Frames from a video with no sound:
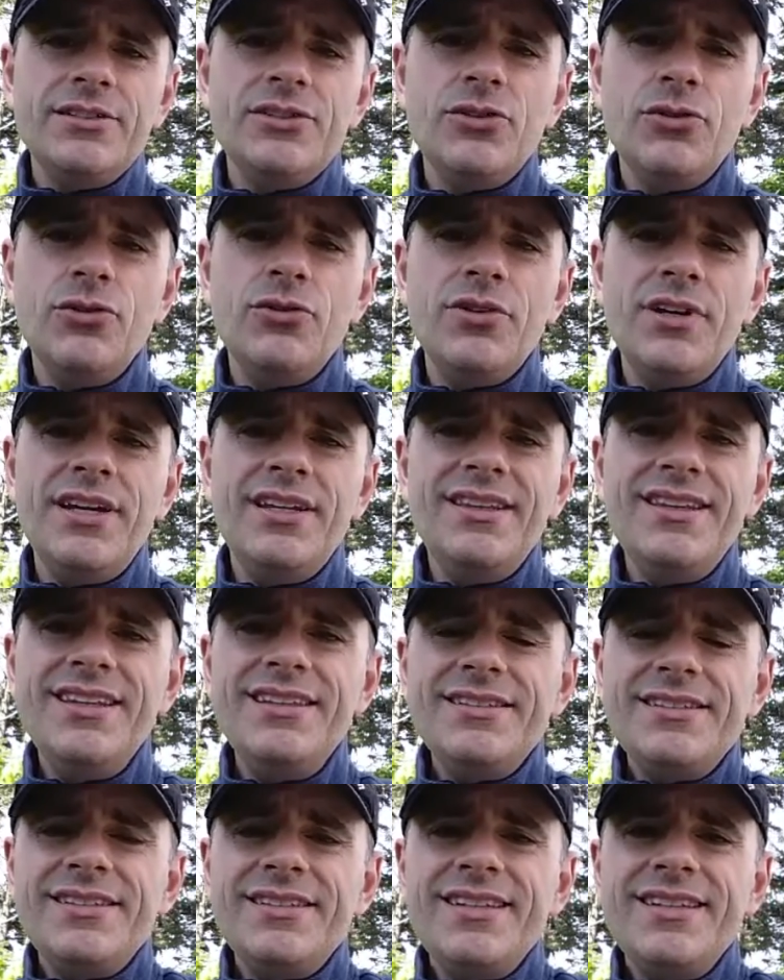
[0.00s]
So in
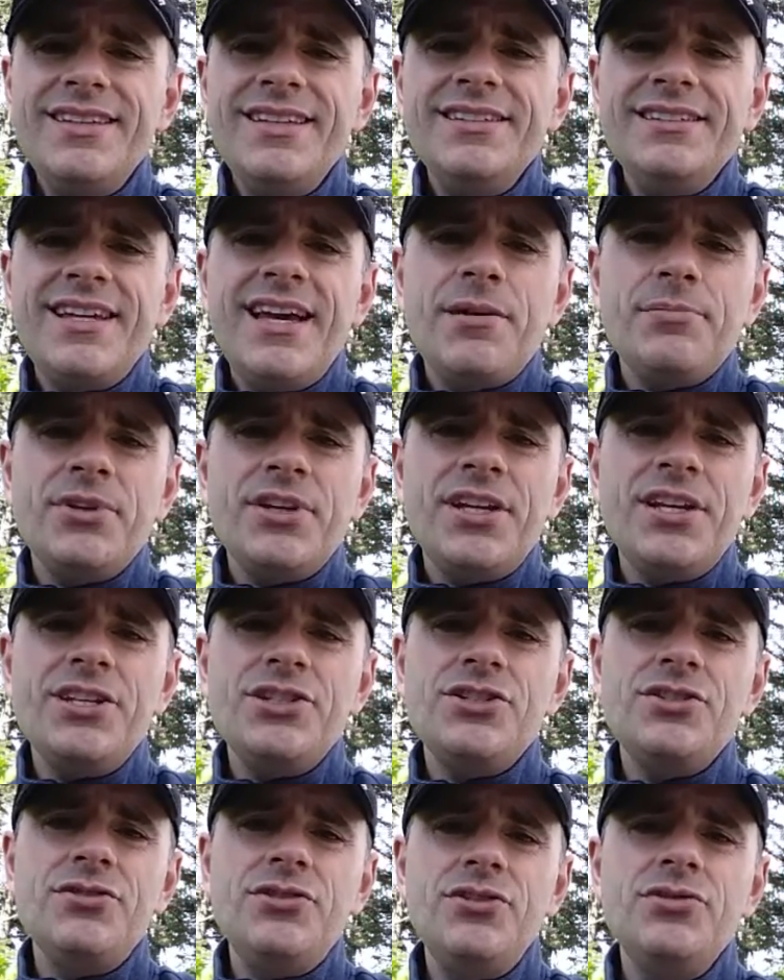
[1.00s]
this in this
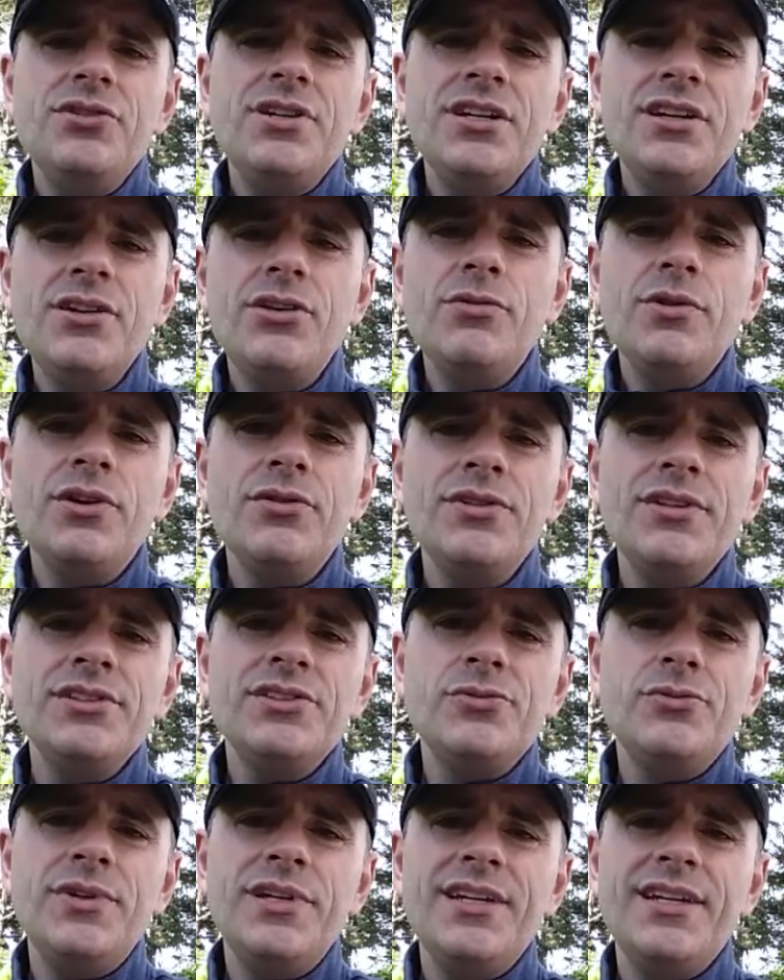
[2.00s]
application you can go out
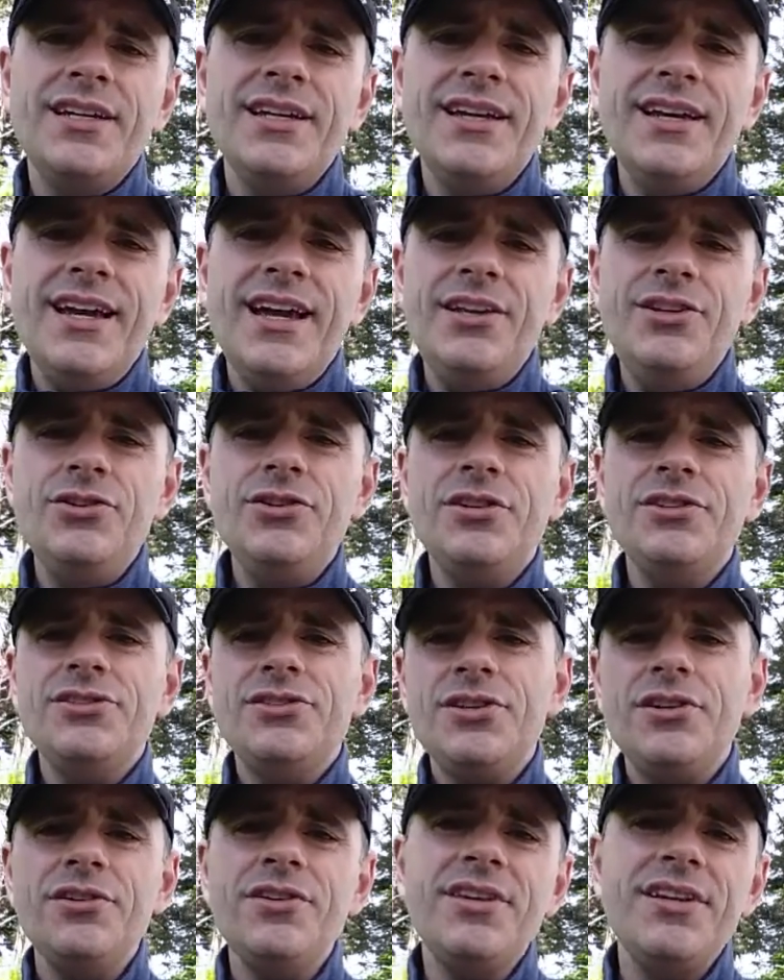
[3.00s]
this week and you can
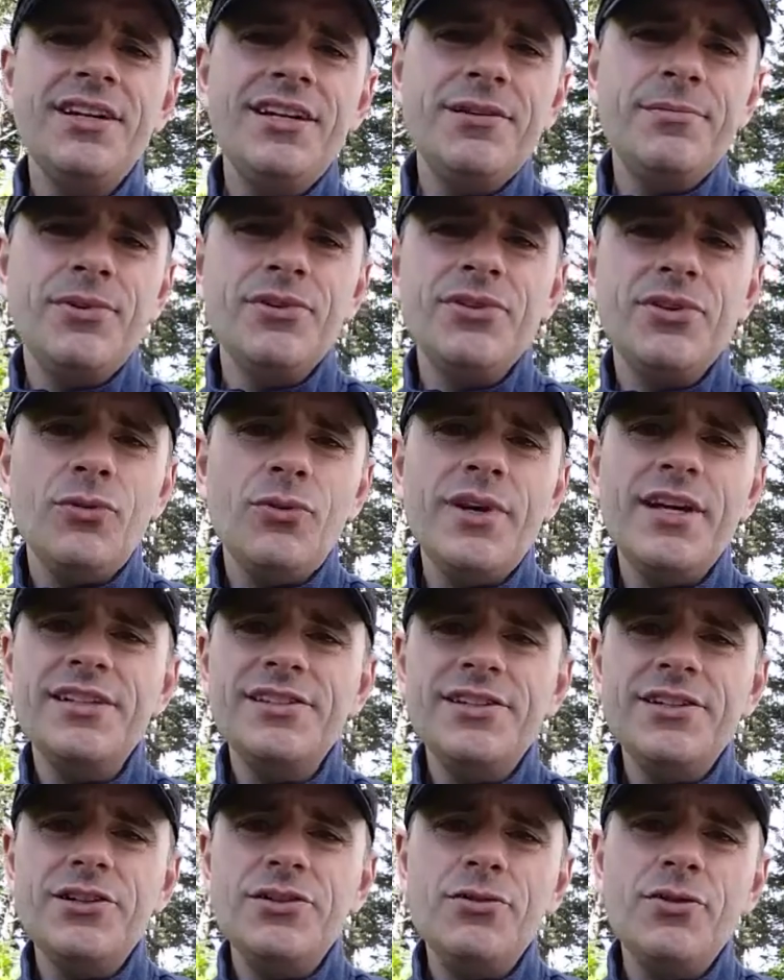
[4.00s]
start thinking about the
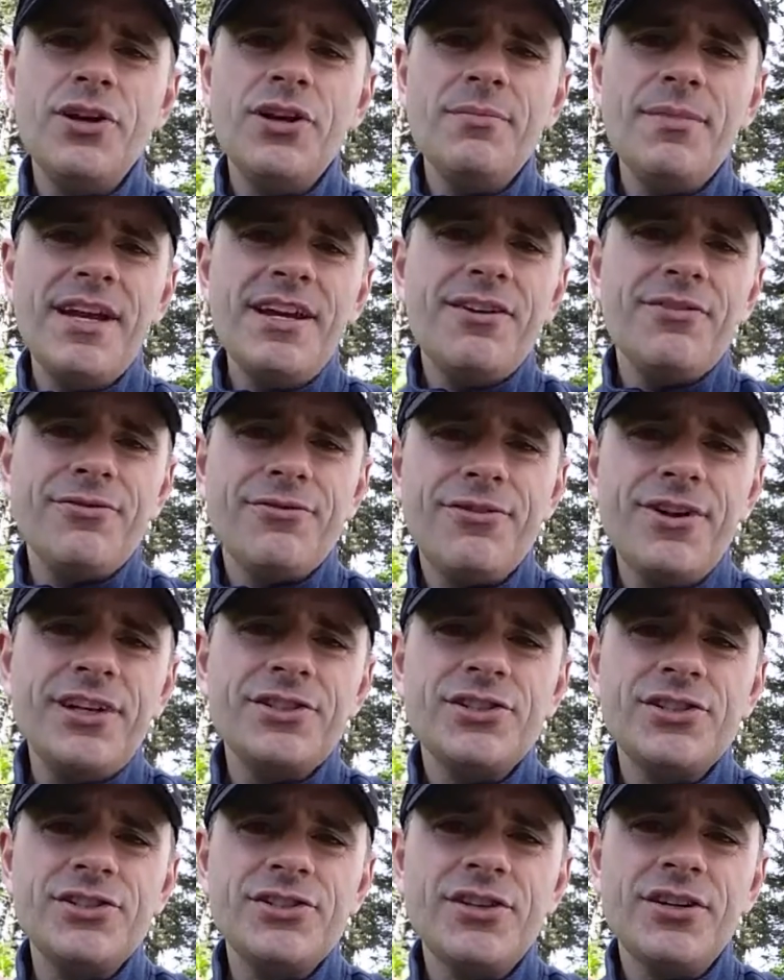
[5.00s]
ways that you want to make a
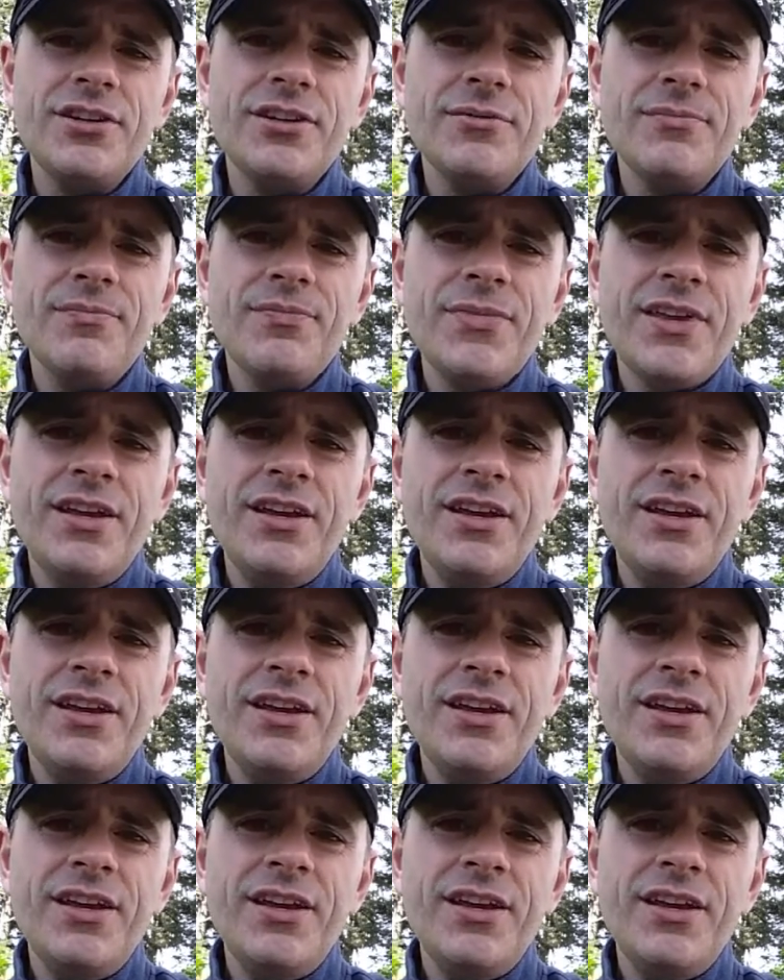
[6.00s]
fresh start.